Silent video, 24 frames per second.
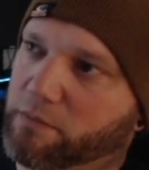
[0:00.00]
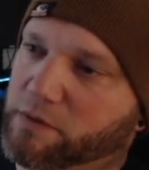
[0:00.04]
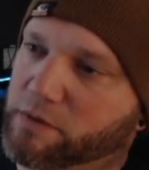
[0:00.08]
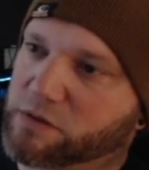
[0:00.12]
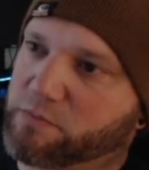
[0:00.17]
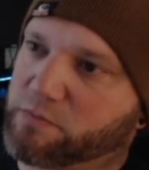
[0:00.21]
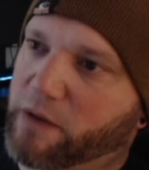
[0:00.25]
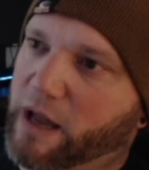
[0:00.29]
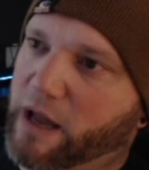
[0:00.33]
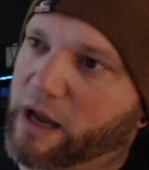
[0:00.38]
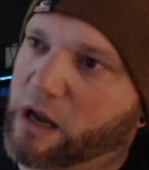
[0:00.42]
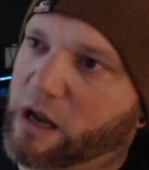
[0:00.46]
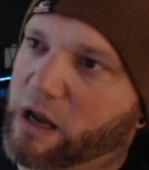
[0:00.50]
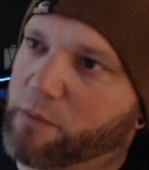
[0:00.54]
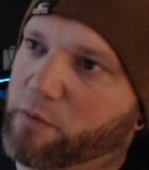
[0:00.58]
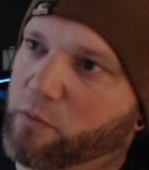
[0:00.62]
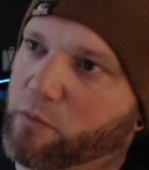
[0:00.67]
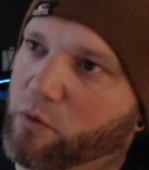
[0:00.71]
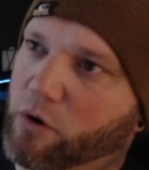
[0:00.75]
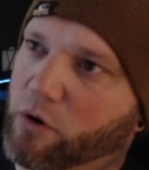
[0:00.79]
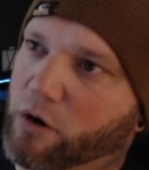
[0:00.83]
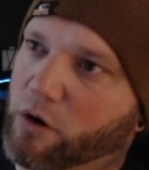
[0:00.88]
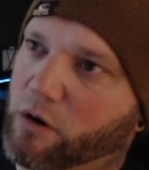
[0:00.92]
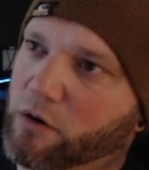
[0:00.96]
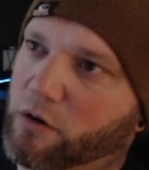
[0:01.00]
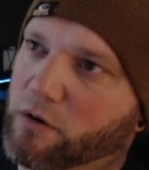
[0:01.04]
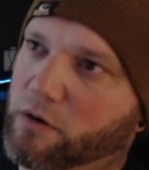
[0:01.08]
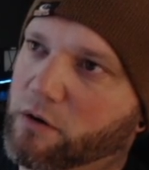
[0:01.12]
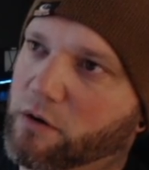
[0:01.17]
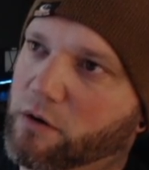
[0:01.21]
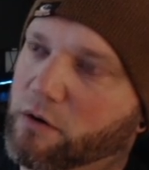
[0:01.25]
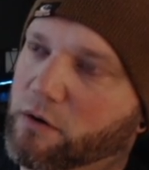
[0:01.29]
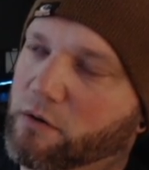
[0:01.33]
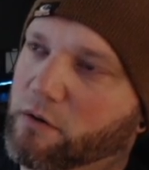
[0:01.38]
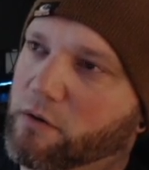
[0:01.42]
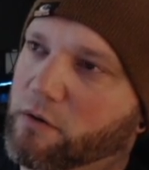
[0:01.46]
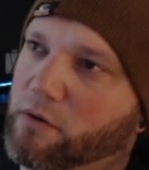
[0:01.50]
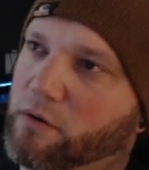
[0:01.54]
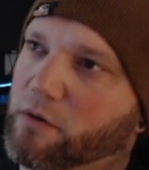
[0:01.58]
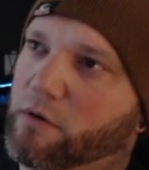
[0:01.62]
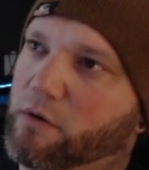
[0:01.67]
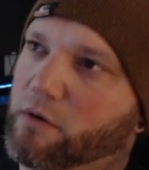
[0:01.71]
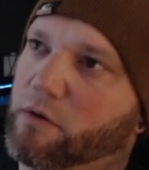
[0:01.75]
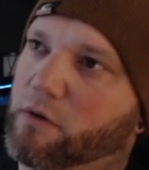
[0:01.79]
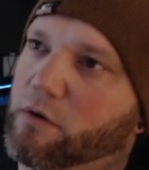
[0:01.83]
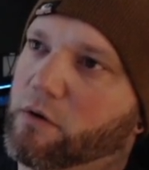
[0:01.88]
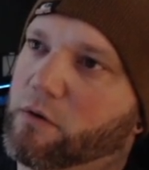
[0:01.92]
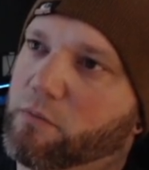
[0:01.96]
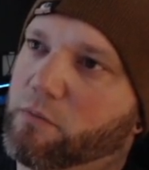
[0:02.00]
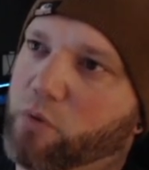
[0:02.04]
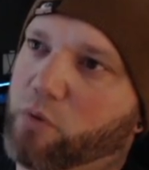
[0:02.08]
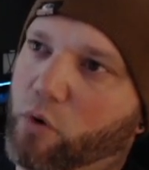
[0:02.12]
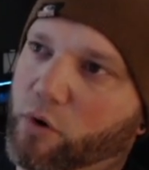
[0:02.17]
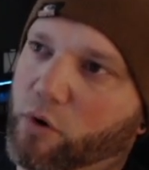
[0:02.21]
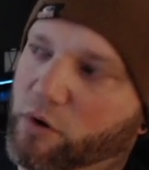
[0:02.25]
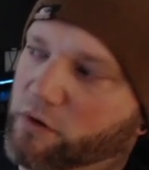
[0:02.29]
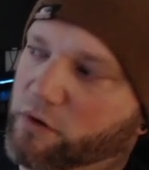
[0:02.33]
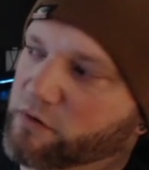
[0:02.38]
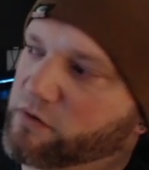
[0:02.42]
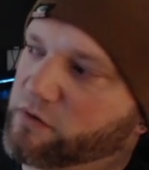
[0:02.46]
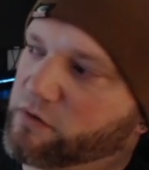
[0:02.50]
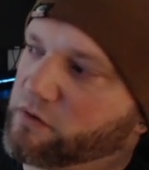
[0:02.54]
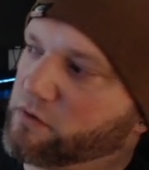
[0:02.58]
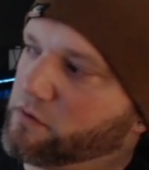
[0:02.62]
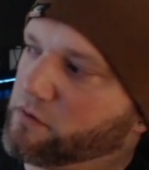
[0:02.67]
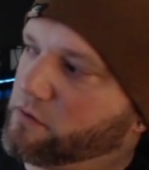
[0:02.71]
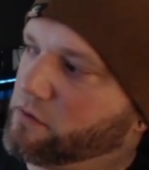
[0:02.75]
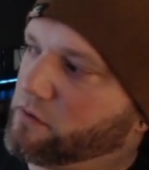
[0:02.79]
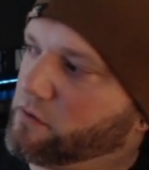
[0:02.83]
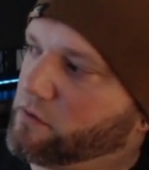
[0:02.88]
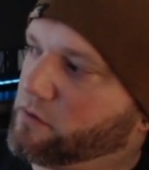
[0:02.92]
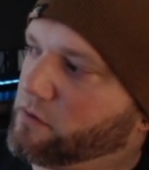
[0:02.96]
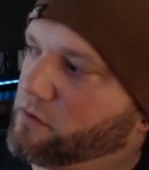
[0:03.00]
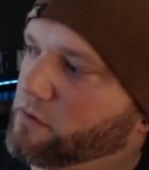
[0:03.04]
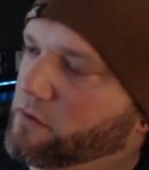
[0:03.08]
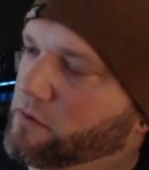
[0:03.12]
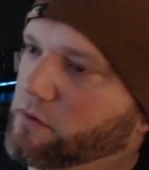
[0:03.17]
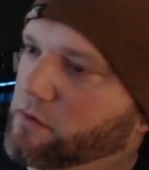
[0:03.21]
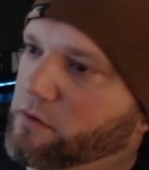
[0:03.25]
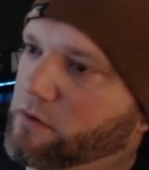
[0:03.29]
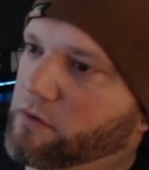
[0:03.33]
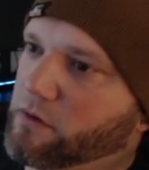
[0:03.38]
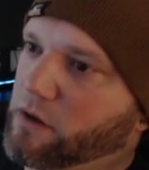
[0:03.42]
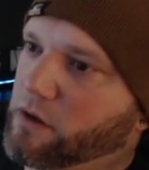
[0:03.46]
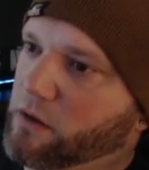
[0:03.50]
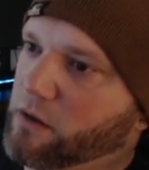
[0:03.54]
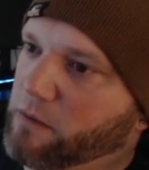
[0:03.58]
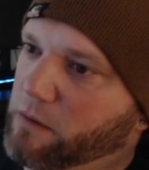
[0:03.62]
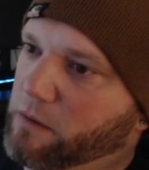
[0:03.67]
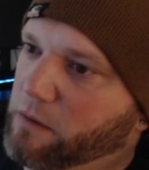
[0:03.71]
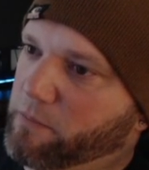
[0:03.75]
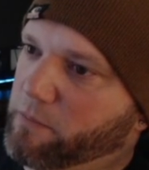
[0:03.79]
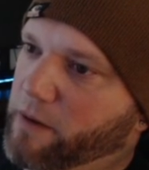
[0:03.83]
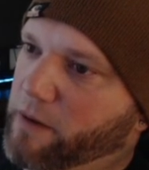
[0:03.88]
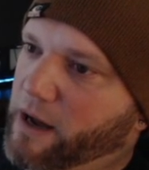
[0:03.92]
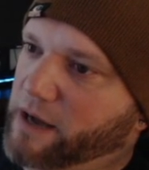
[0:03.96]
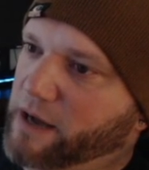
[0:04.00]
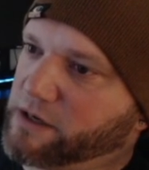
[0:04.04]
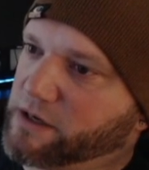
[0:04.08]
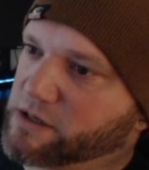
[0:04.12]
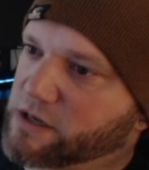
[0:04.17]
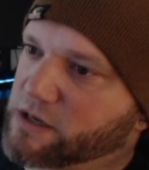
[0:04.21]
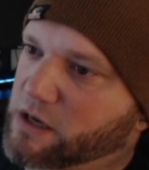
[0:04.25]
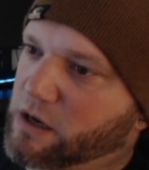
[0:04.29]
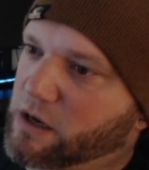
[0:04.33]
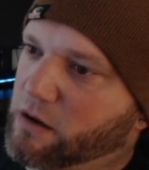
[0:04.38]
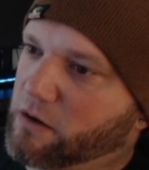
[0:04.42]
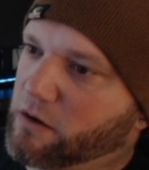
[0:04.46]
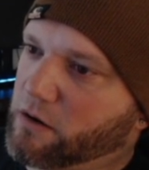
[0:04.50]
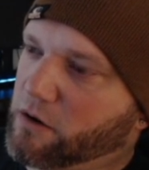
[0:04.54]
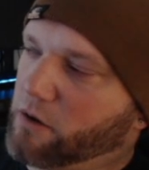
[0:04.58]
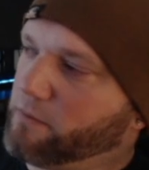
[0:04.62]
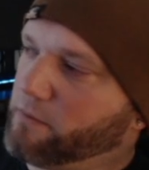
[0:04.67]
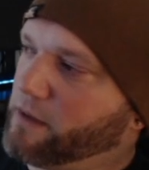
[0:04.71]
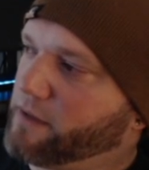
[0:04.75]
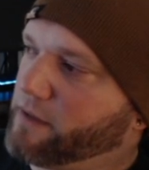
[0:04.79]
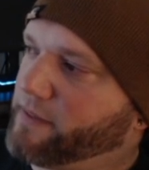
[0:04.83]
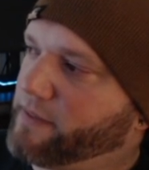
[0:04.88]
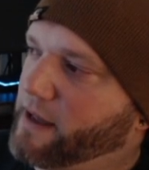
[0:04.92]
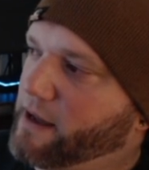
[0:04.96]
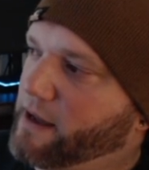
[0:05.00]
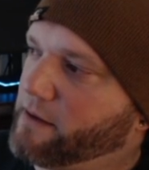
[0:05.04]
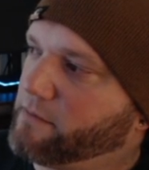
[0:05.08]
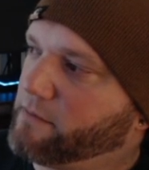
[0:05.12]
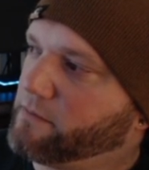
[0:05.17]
Buy a couple more portals. Buy just... Oh, not that.